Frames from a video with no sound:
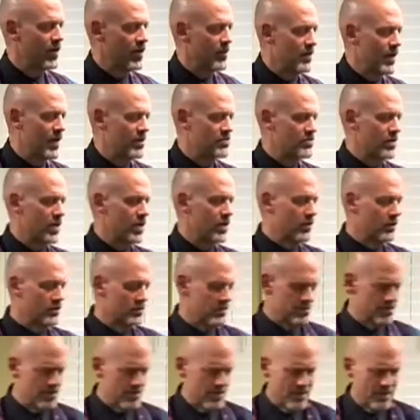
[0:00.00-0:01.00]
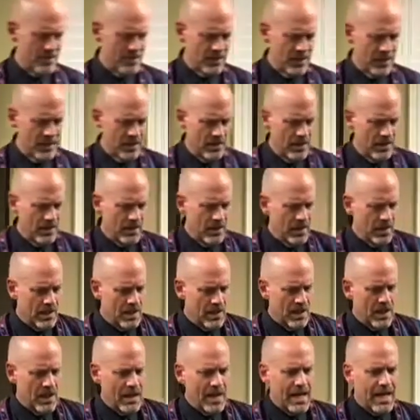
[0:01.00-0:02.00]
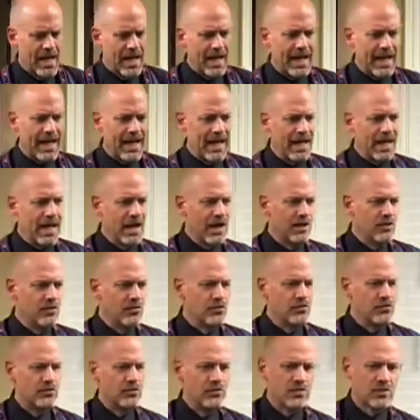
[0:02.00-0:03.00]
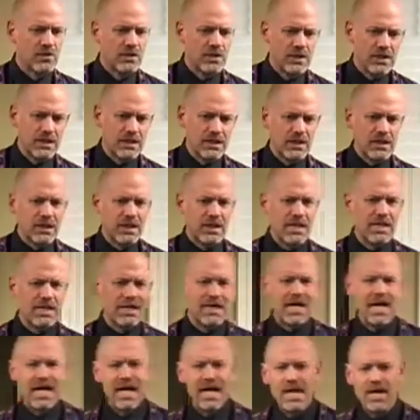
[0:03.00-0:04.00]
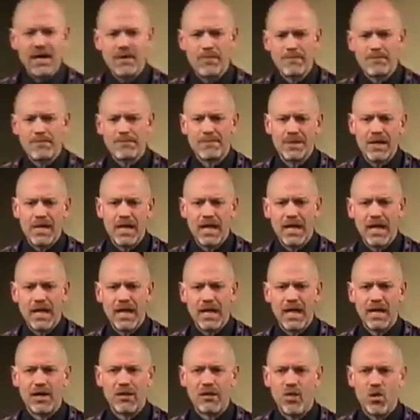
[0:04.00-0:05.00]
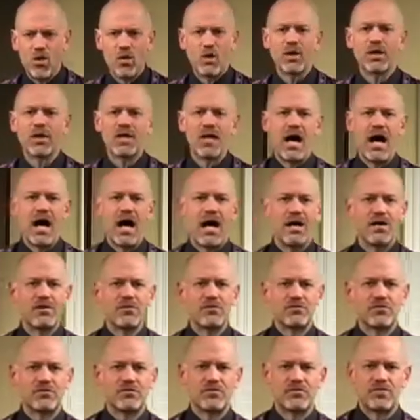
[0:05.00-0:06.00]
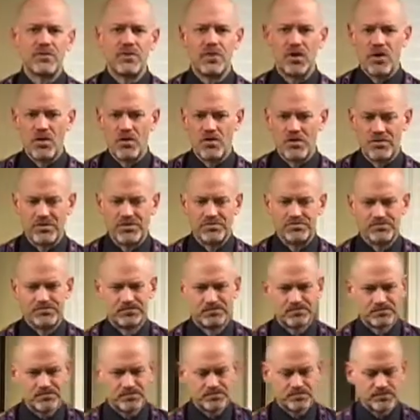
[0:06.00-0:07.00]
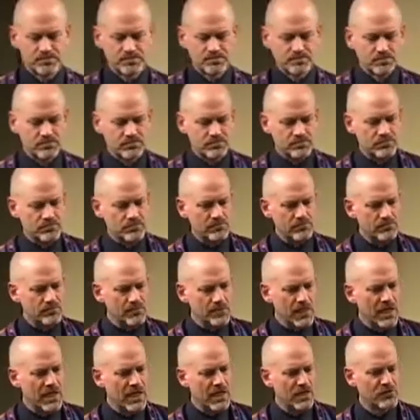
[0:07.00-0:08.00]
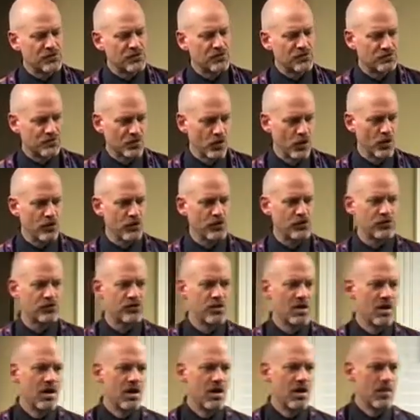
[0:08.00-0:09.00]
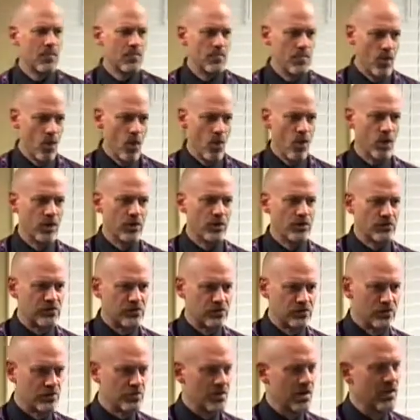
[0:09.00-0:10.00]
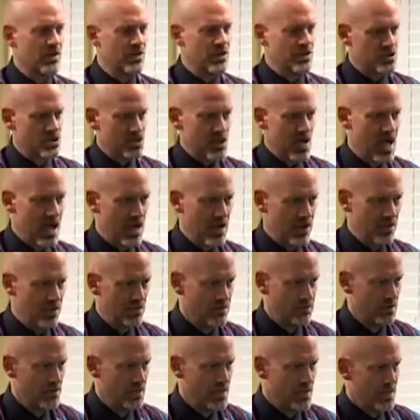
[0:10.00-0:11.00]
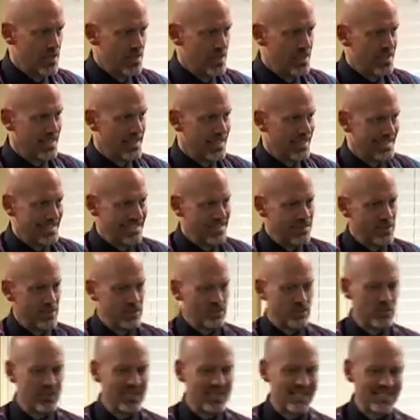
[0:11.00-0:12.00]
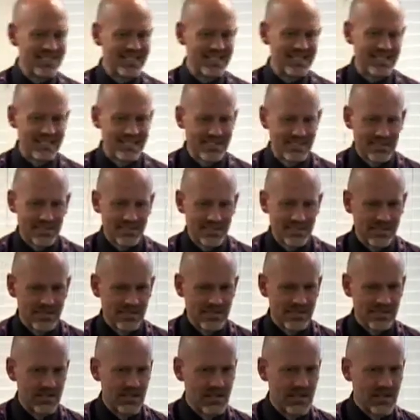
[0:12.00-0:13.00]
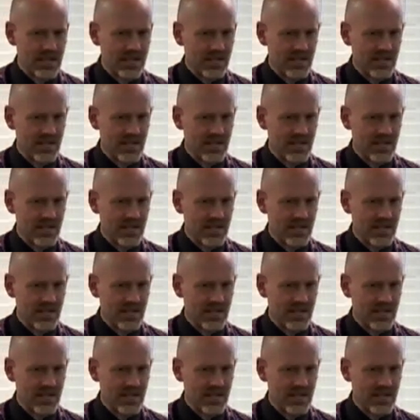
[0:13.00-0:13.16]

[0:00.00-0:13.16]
A very patriarchal system. And he came and organized the earth his firstborn spirit child in the preexistence